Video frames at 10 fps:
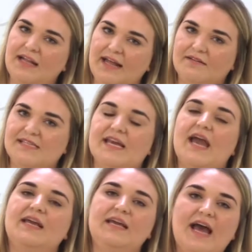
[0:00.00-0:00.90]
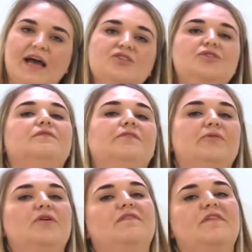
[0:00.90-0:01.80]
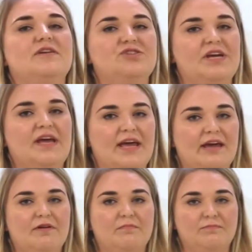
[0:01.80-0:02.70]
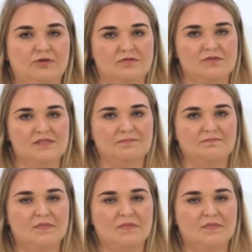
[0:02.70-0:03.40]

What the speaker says: clarity and guide you through your first year here at Brunt's.